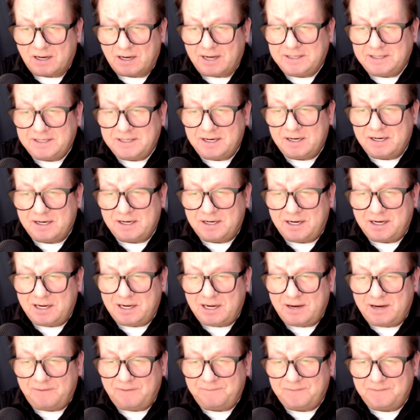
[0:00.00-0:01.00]
I think he
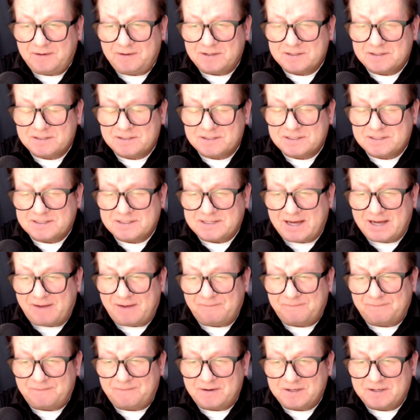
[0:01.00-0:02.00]
lives in
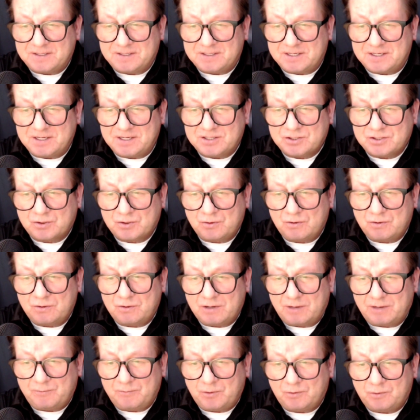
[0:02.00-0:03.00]
San
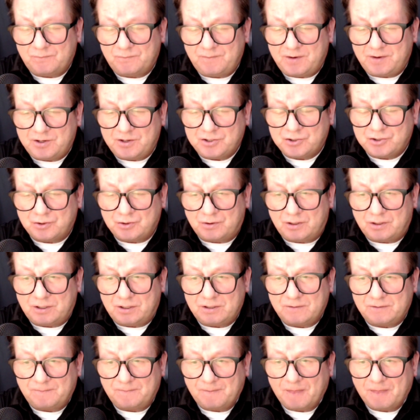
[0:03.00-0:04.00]
Francisco. I'm not very sure.